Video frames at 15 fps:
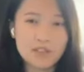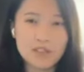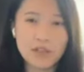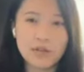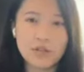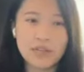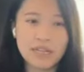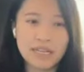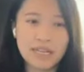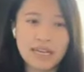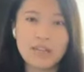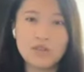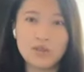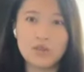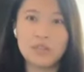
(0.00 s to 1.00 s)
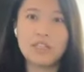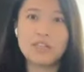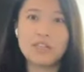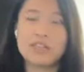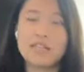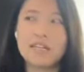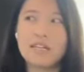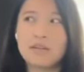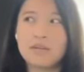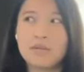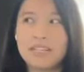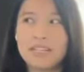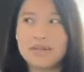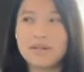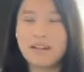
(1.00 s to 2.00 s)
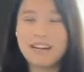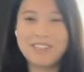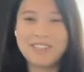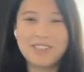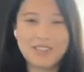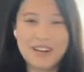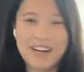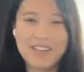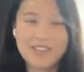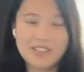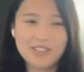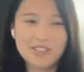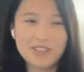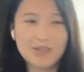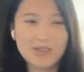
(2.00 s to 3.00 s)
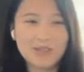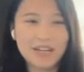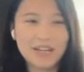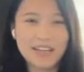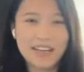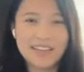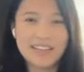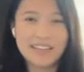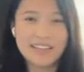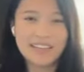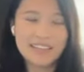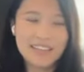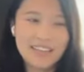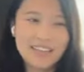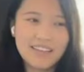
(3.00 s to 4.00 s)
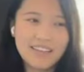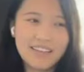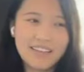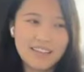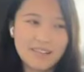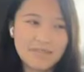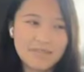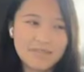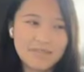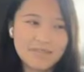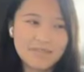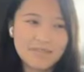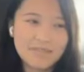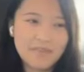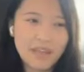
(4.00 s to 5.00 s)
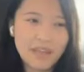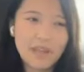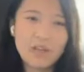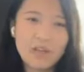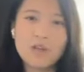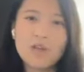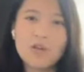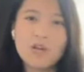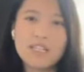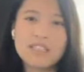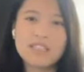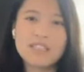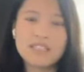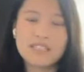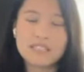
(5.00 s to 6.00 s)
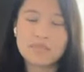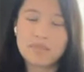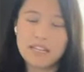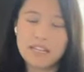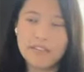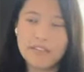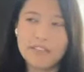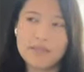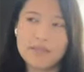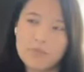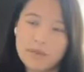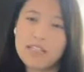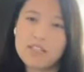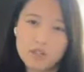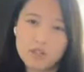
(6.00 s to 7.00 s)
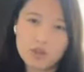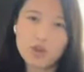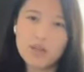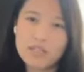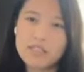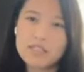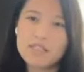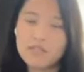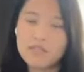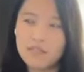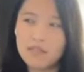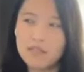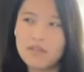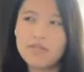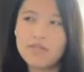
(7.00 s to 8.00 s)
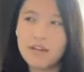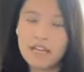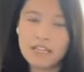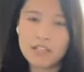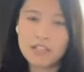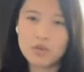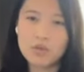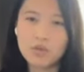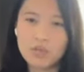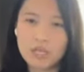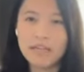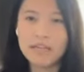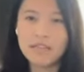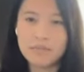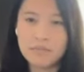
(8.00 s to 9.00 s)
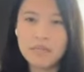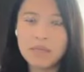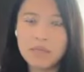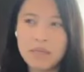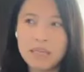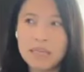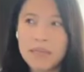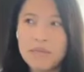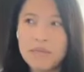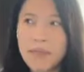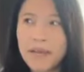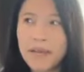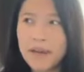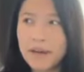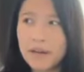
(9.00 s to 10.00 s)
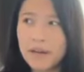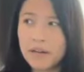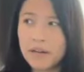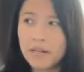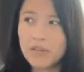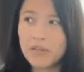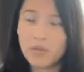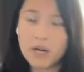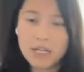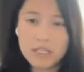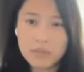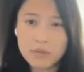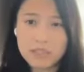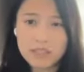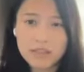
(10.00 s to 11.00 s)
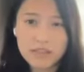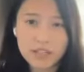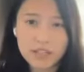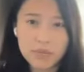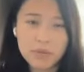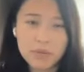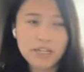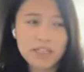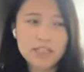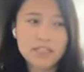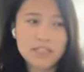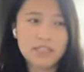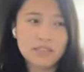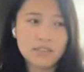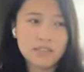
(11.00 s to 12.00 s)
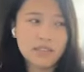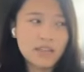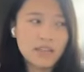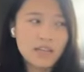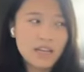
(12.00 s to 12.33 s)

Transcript: So again, 2 years later, when I applied to graduate school, I think, you know, US is definitely the best choice if any school can admit me. And why specifically Boston?